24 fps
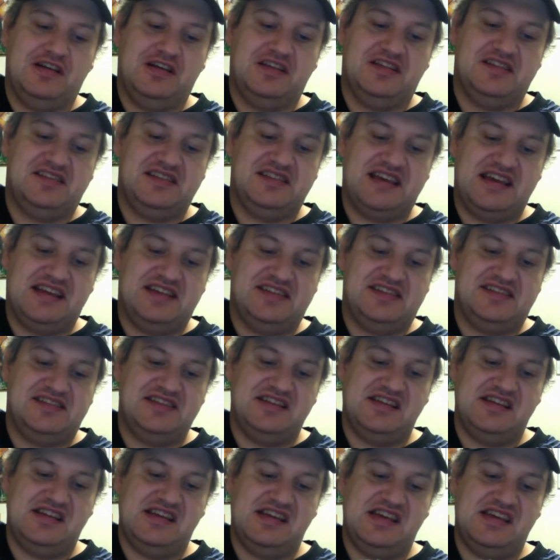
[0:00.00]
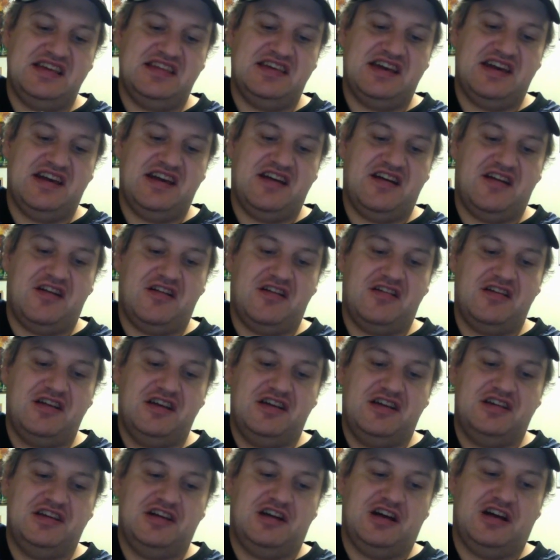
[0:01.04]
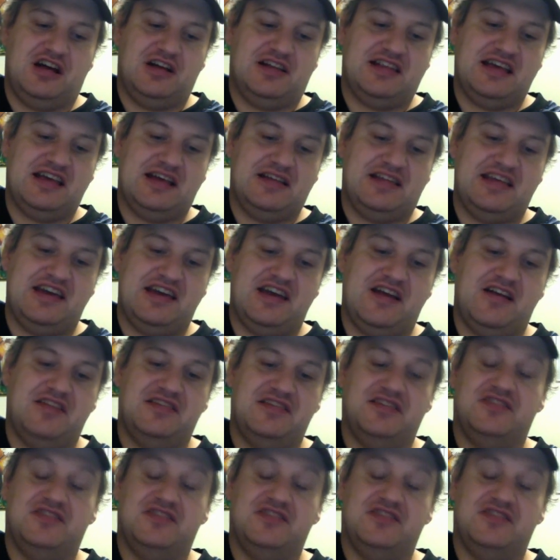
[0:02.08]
The Sega CD there, you caught that there,